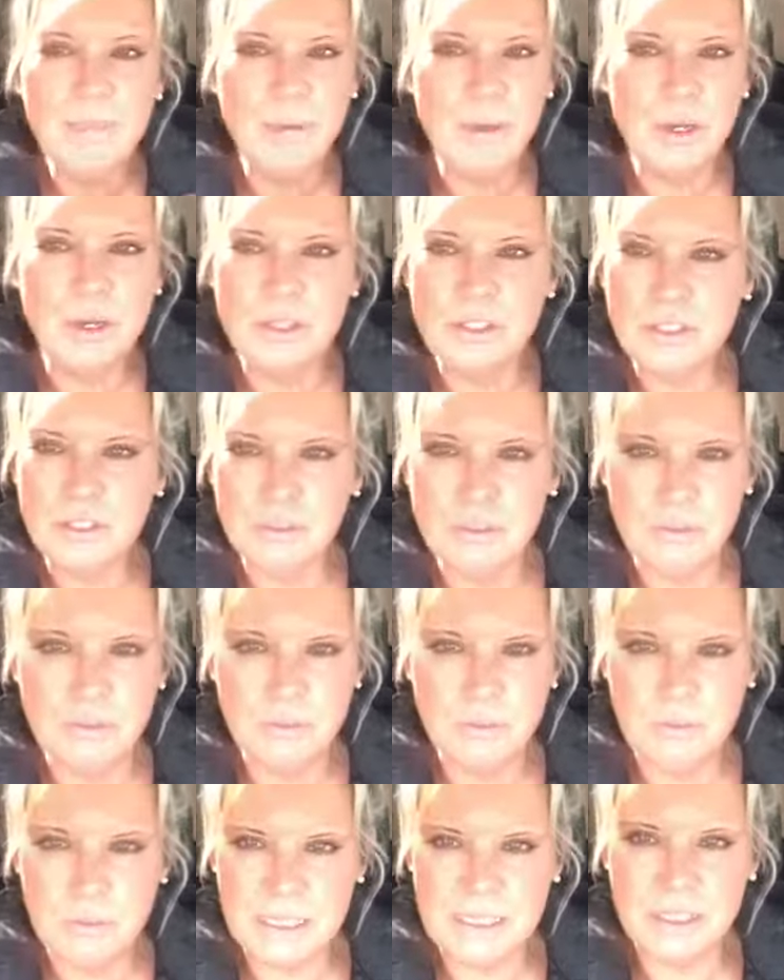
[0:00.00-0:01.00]

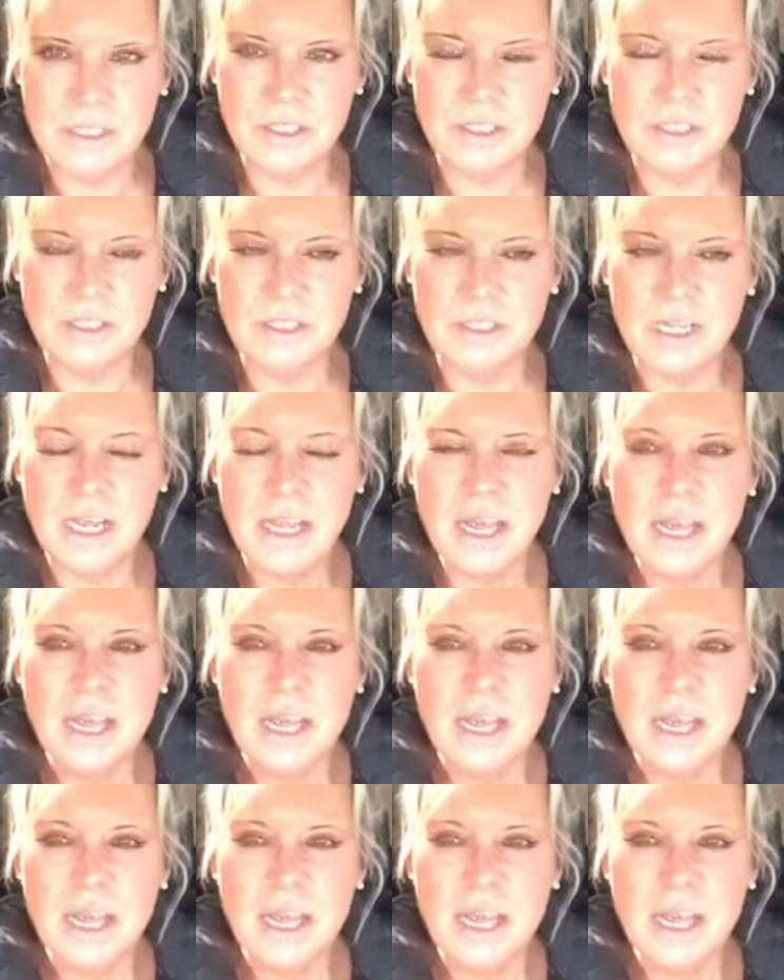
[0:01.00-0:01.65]
personal messages.